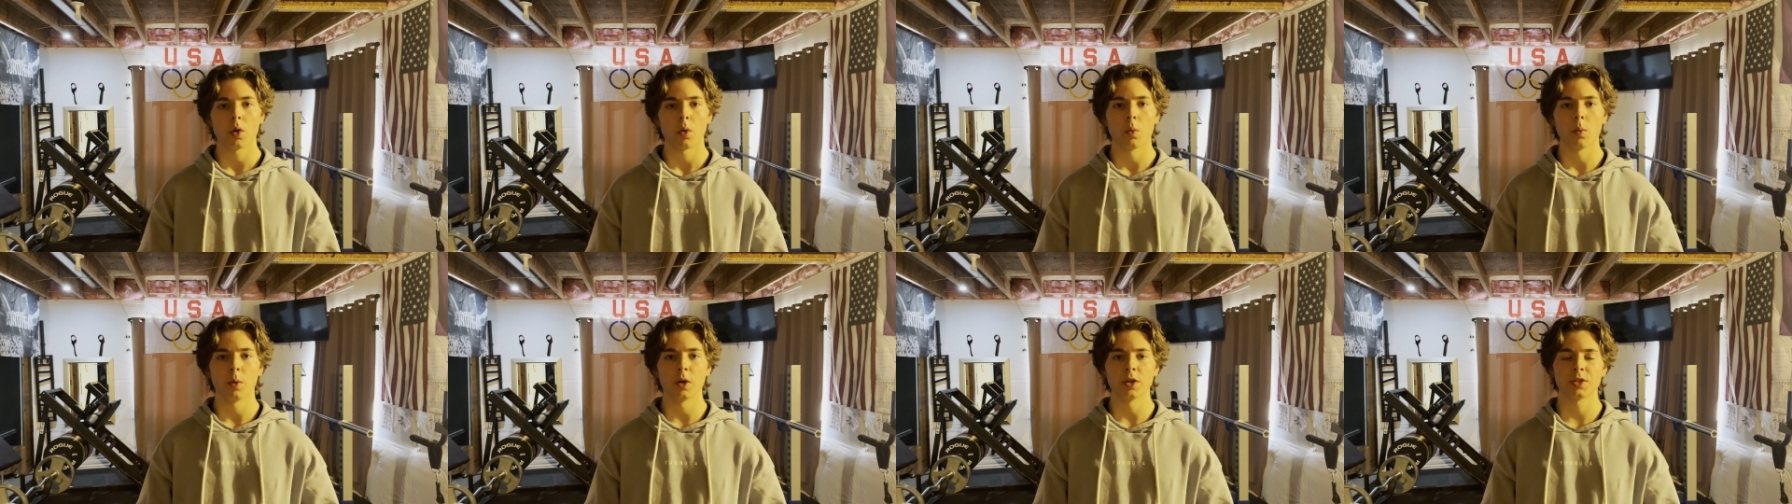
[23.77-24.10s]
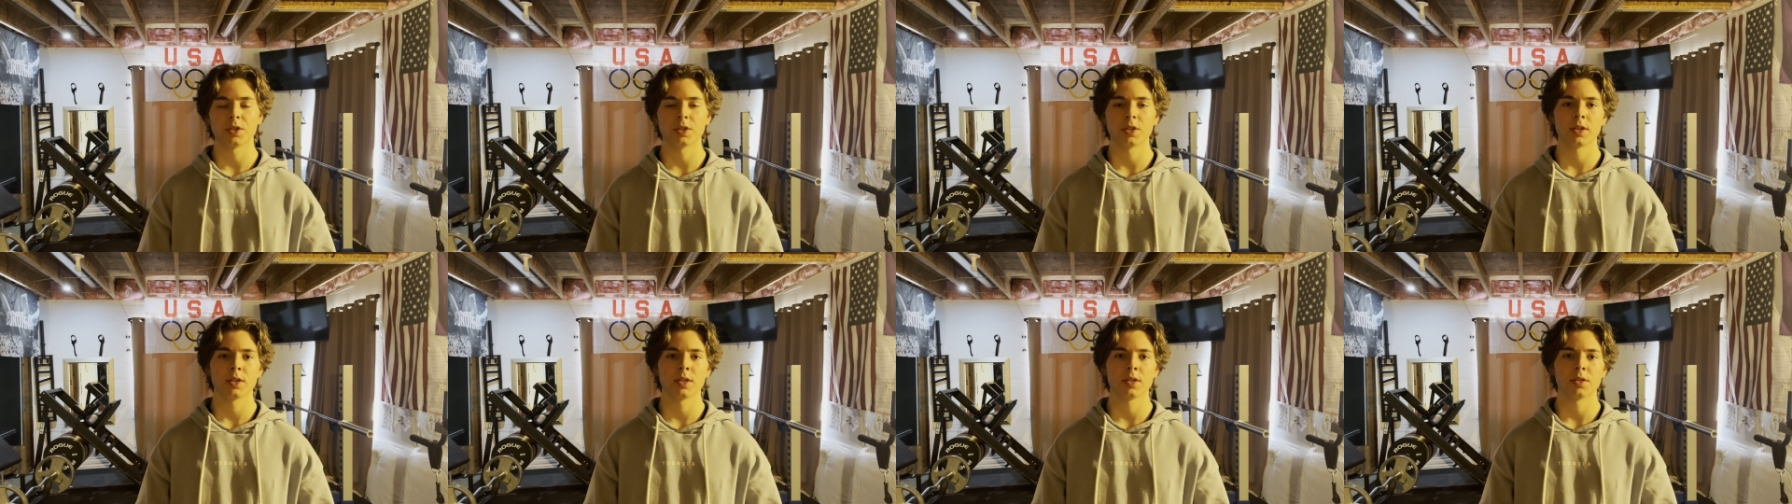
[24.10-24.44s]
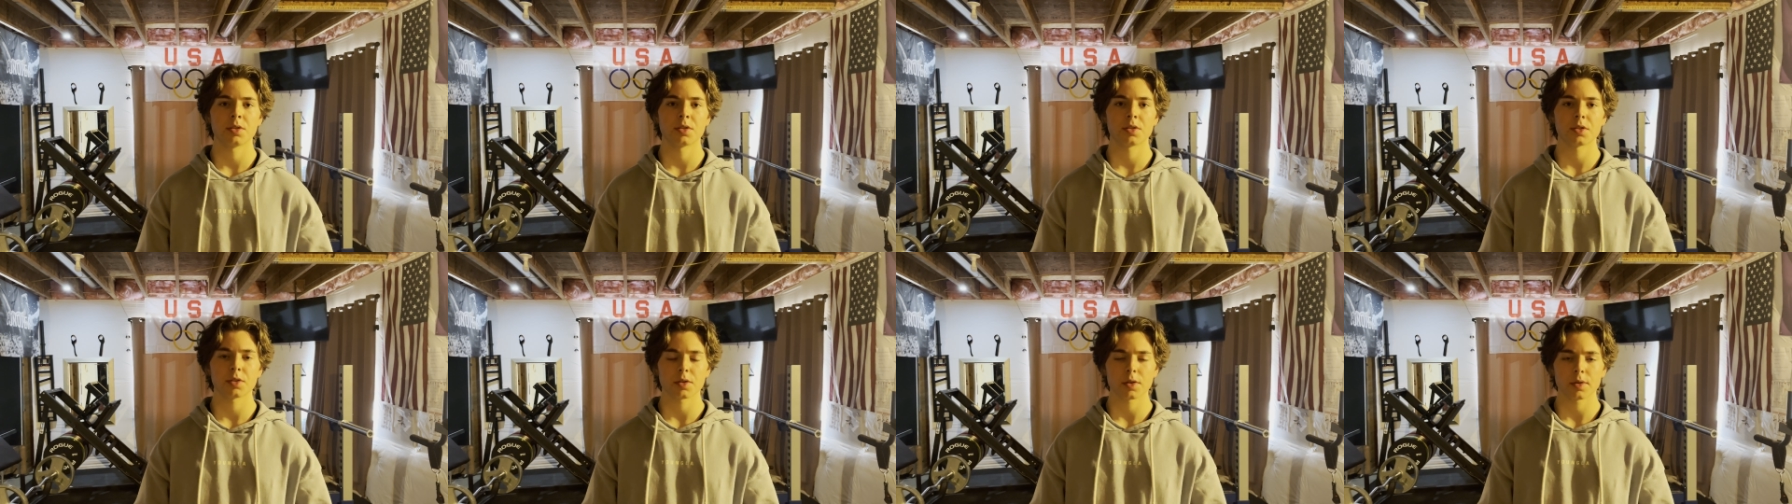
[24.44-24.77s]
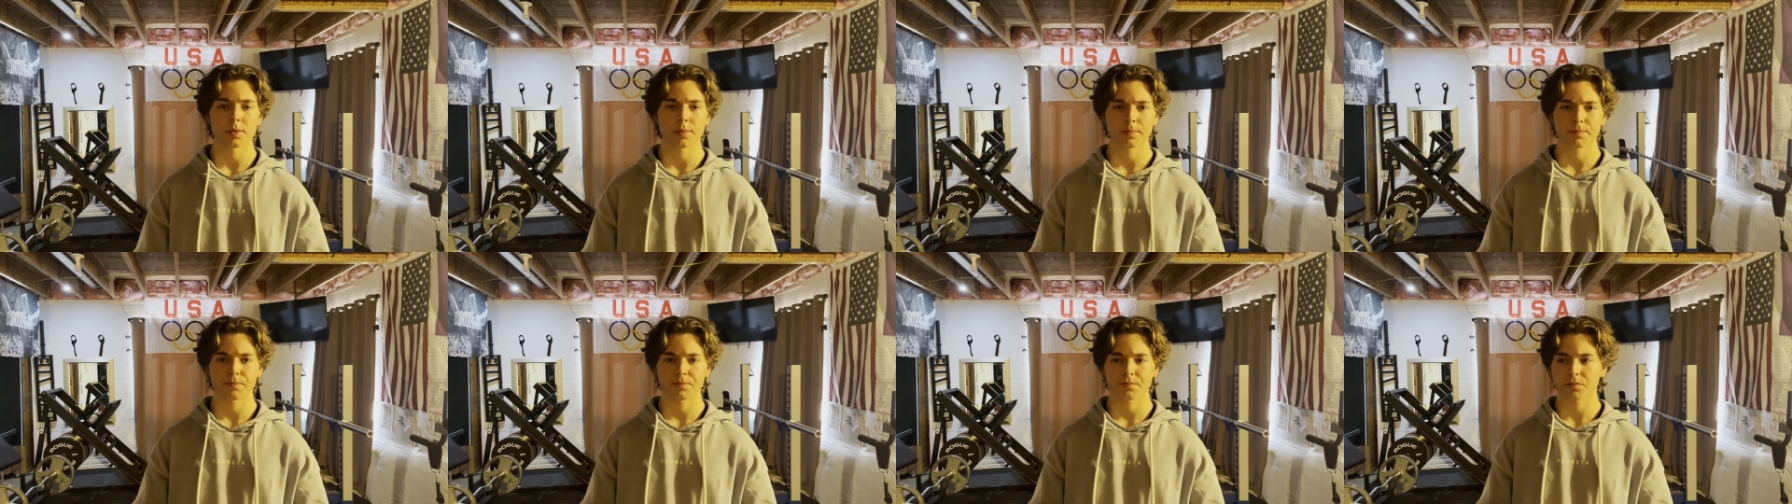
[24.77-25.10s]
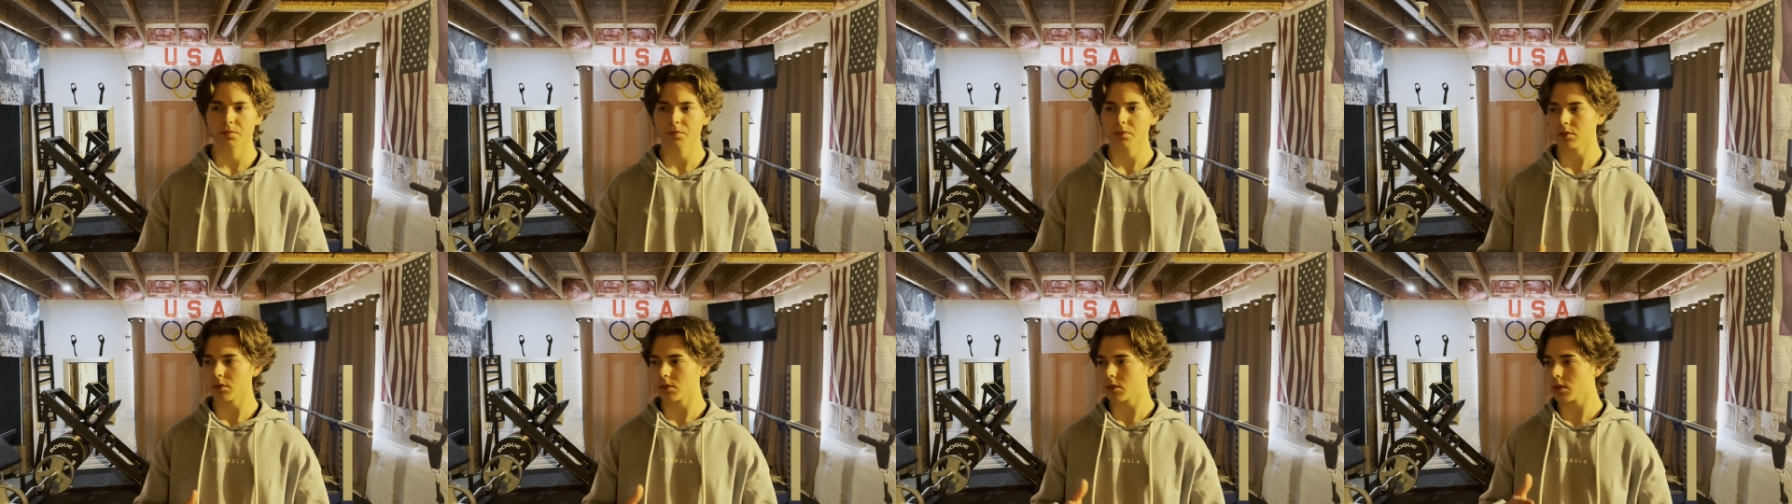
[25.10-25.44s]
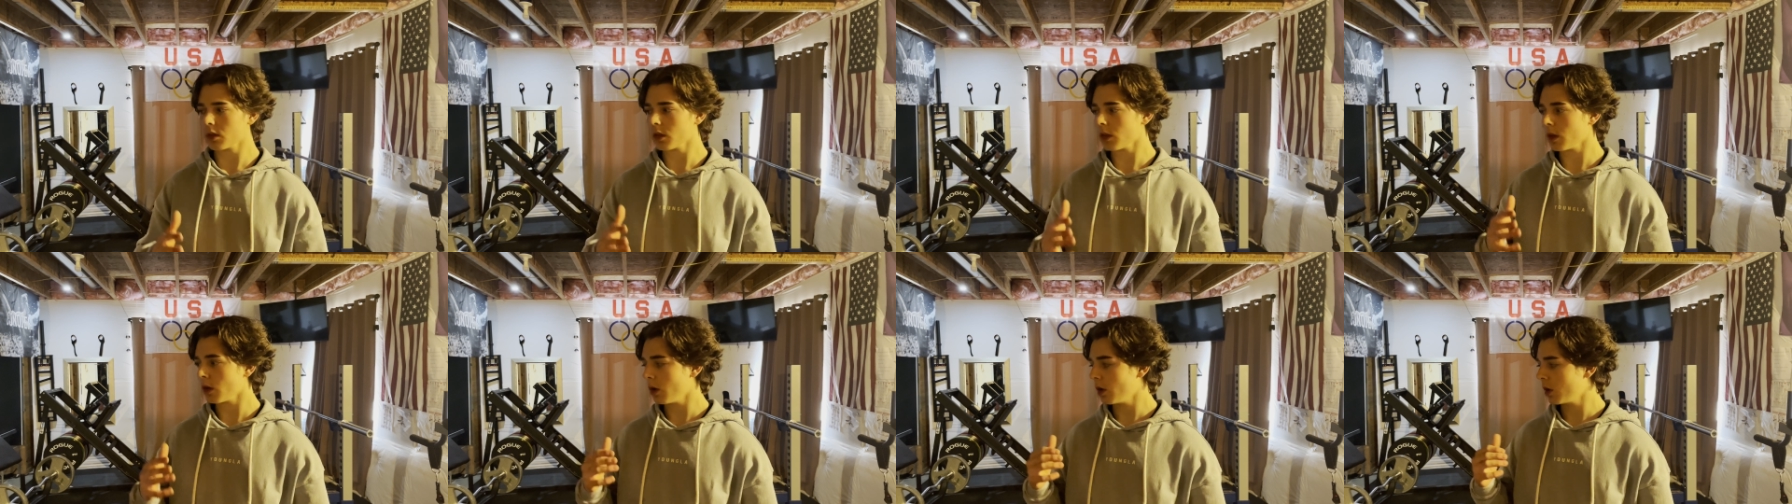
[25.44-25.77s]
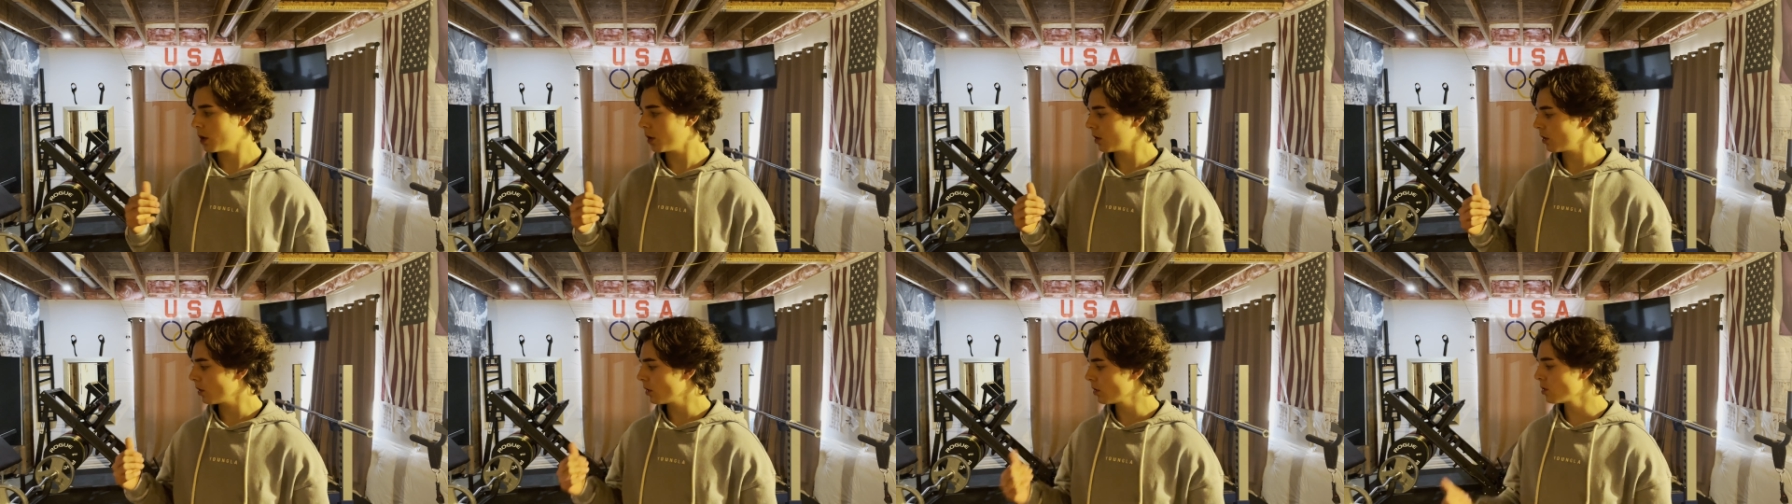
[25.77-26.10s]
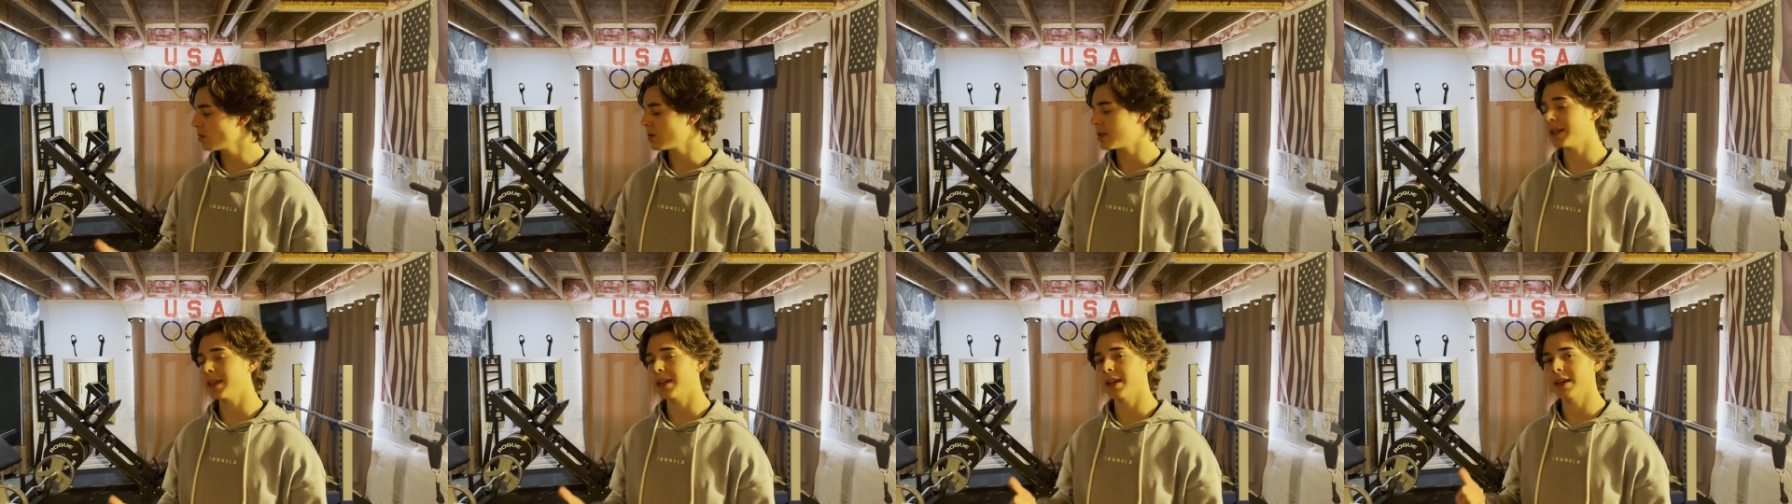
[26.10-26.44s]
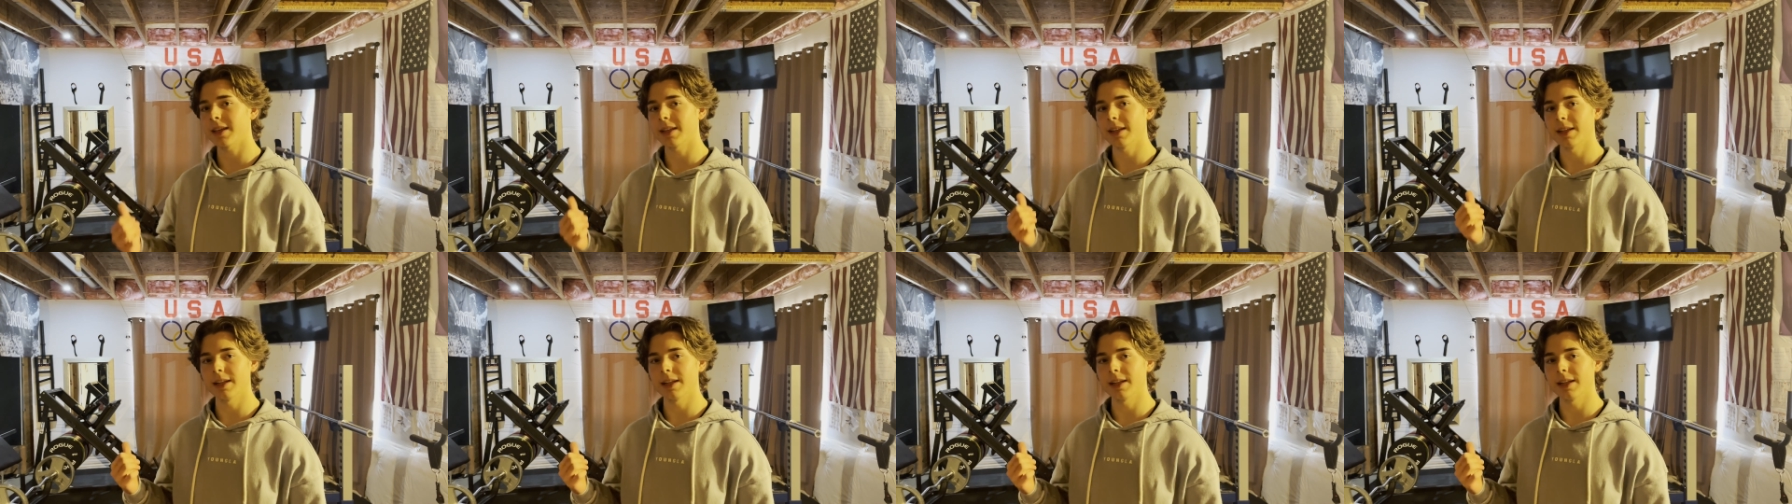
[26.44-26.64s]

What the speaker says: which is using